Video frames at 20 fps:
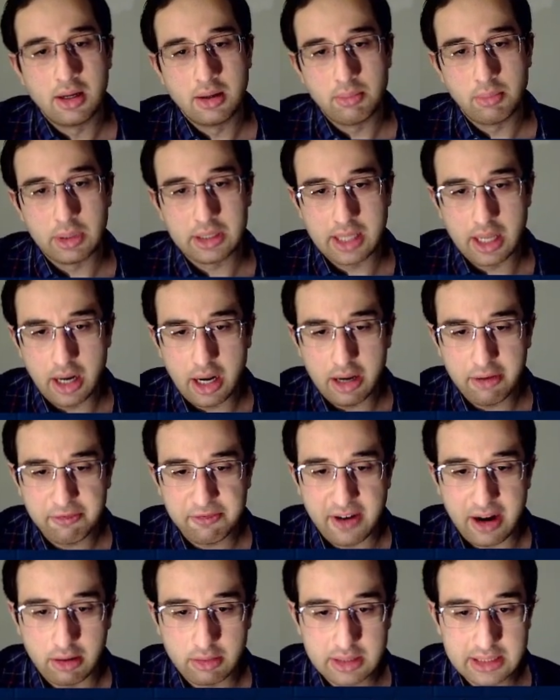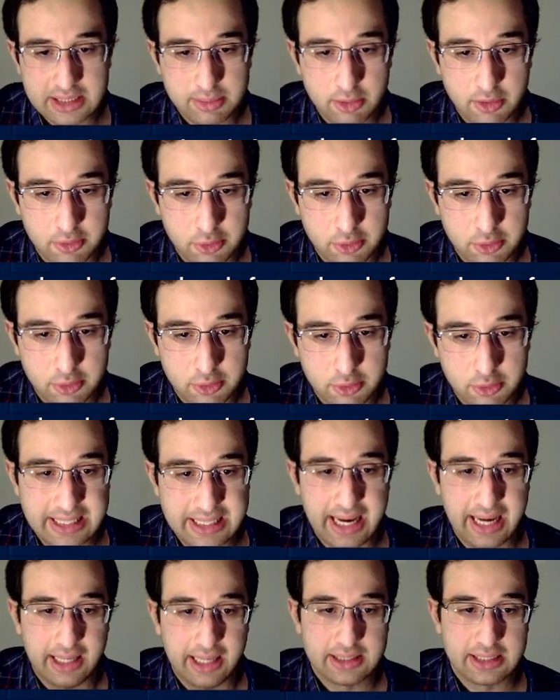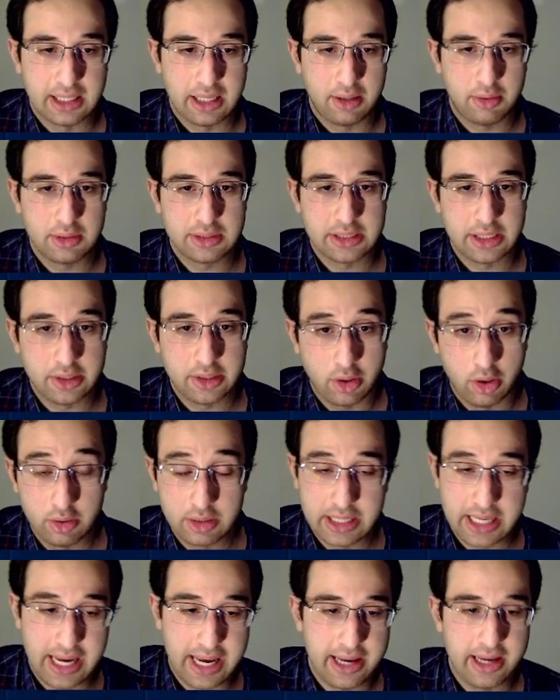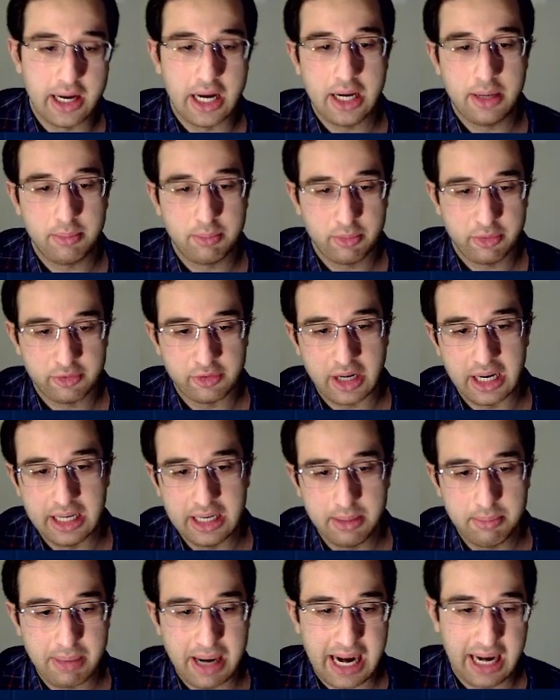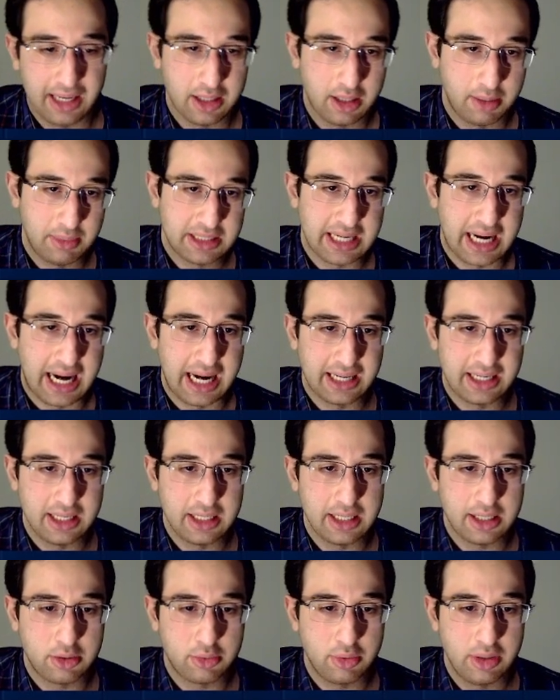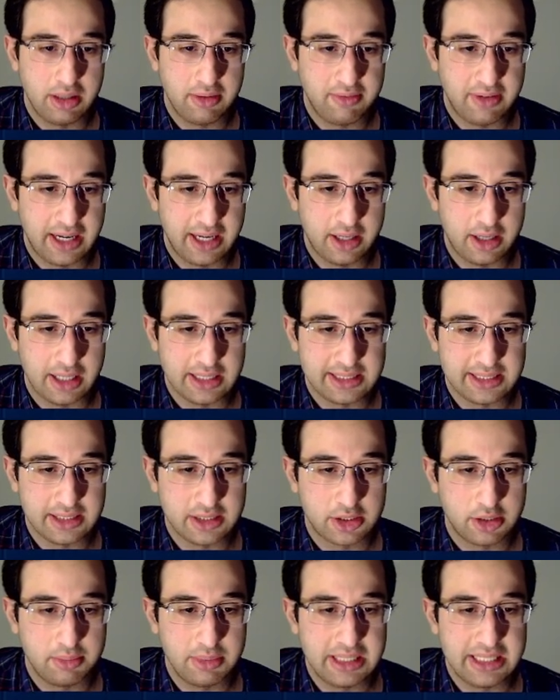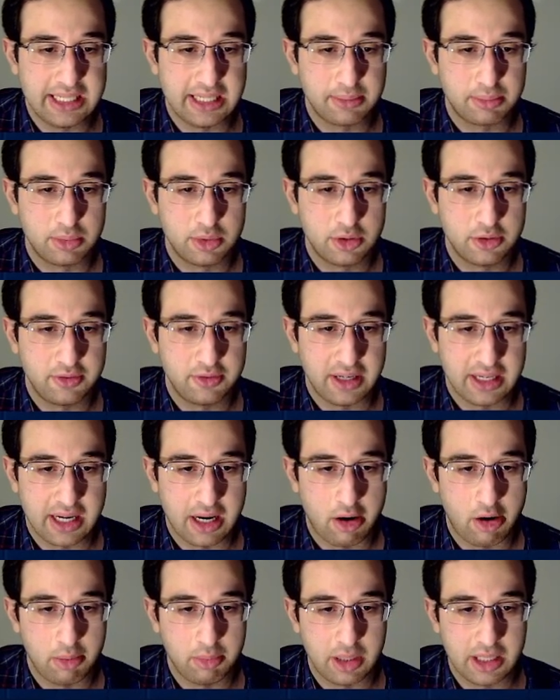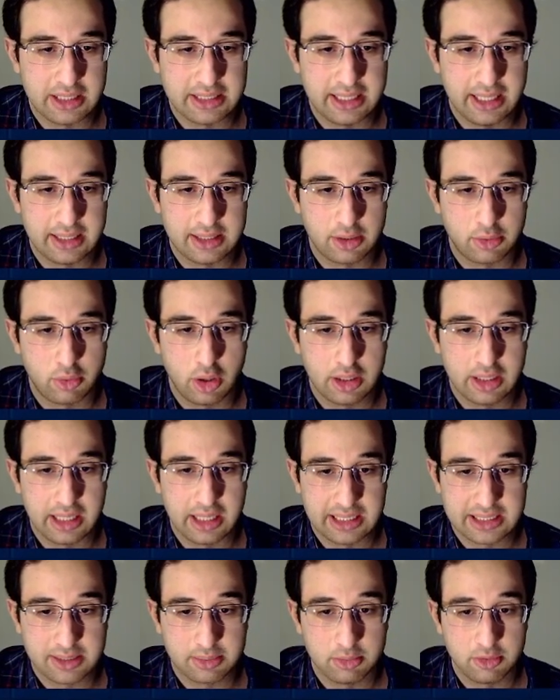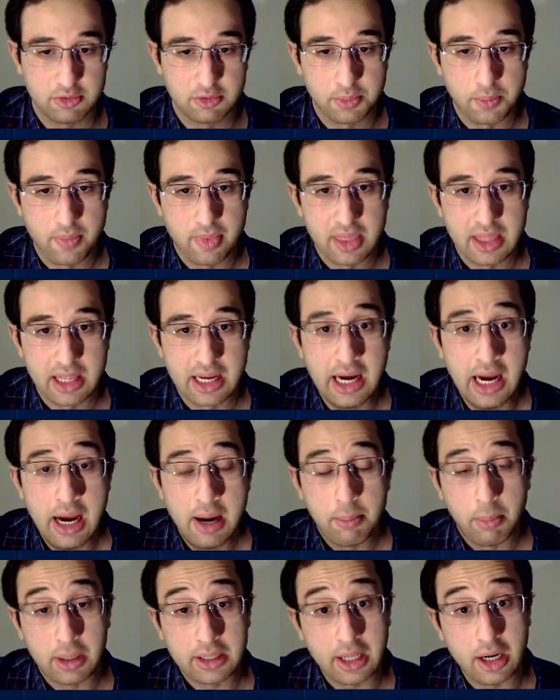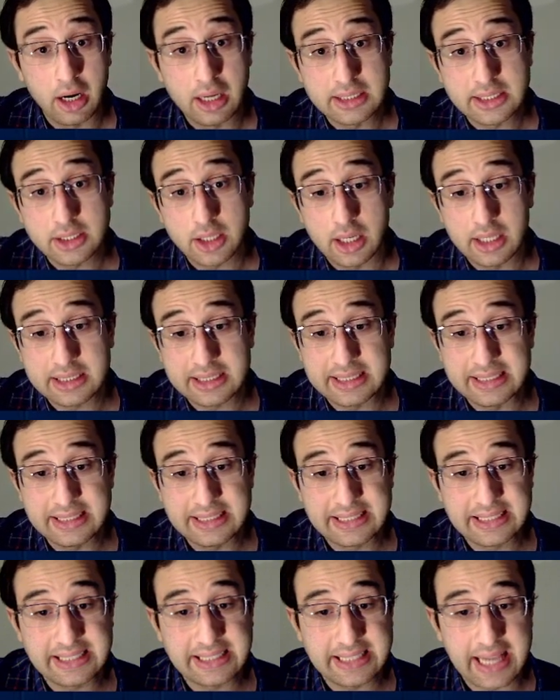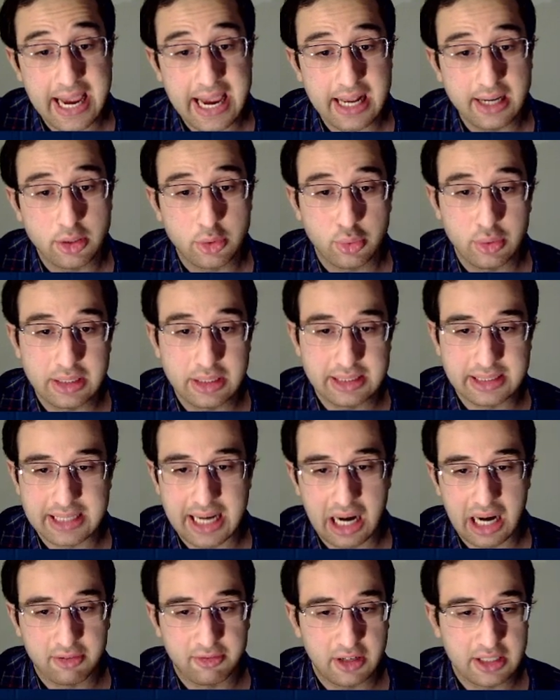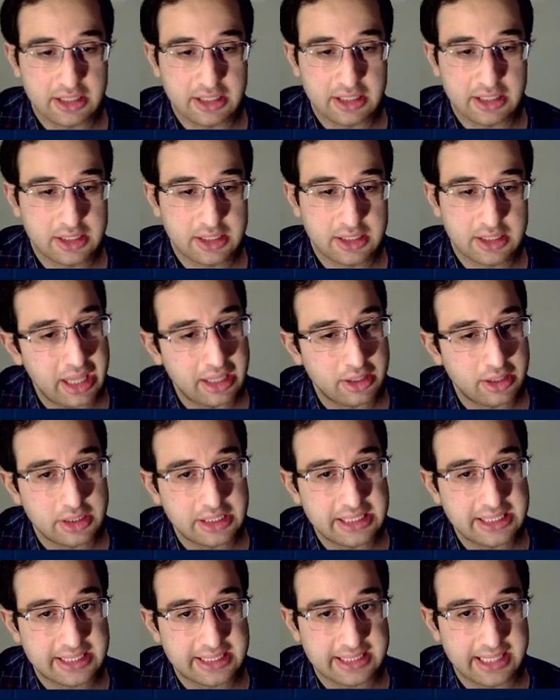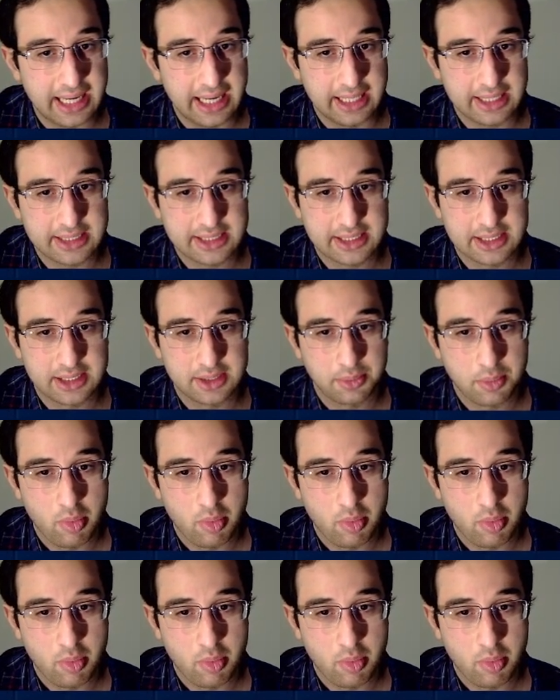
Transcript: But then I found this move, rook d8, and I was like, okay, I'm fighting back. I'm attacking the queen, very nice intermediate move, and now I'm going to take the rook next move. But then I saw this insane queen sacrifice, queen to d6.